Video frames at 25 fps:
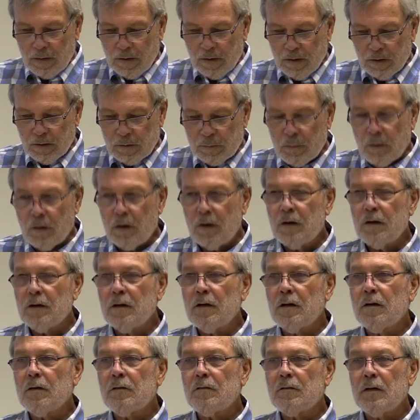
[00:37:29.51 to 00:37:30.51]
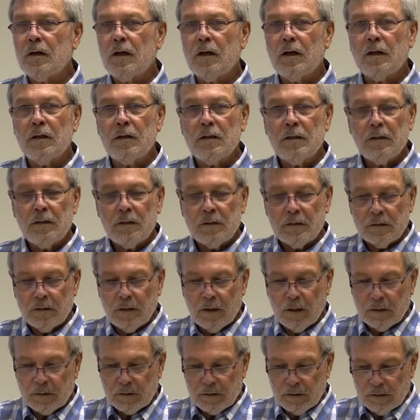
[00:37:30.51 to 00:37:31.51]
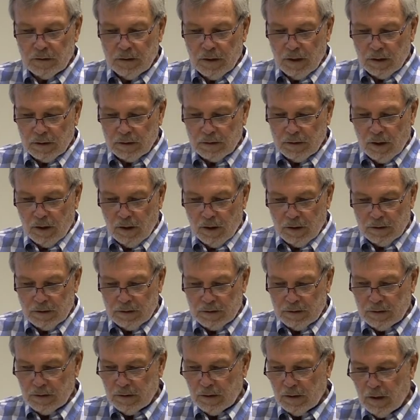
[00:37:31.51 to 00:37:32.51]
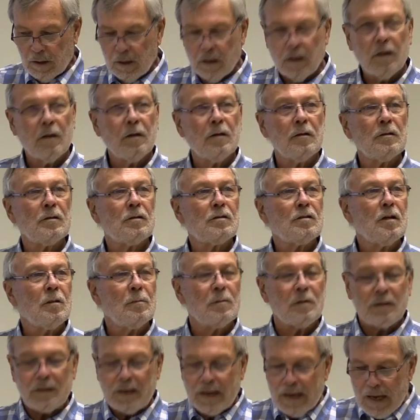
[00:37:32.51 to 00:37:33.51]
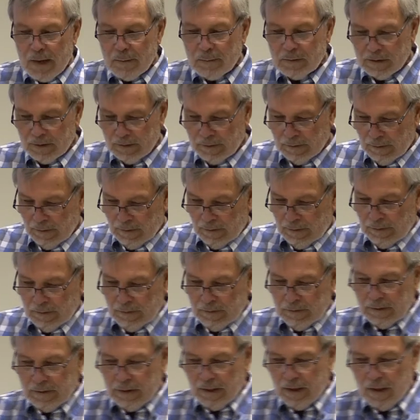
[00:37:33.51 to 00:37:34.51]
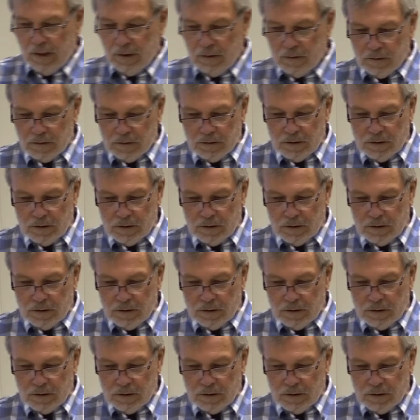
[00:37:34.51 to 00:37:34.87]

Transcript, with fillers: It's part of uh, Dr. Doug Dart's uh, summer cabin now.